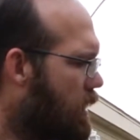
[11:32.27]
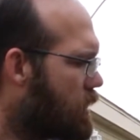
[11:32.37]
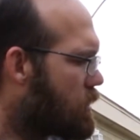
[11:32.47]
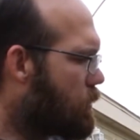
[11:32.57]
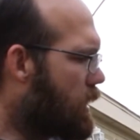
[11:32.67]

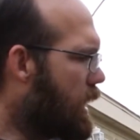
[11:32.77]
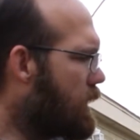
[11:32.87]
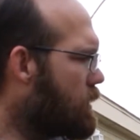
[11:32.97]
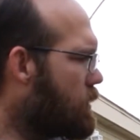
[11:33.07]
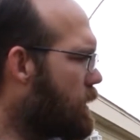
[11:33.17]
So what I
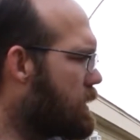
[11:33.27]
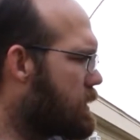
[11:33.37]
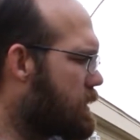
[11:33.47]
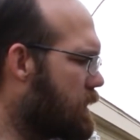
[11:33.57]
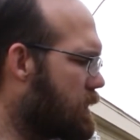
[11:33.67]
do
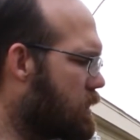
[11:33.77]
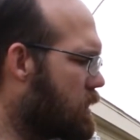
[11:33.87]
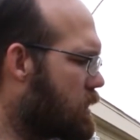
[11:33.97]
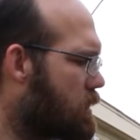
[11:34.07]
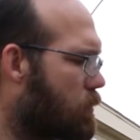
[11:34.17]
is
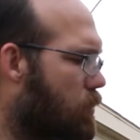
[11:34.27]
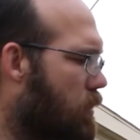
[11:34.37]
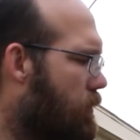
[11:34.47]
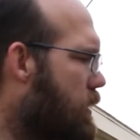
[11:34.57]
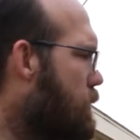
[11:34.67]
just the rule
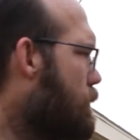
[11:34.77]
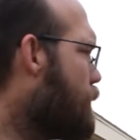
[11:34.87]
of thumb.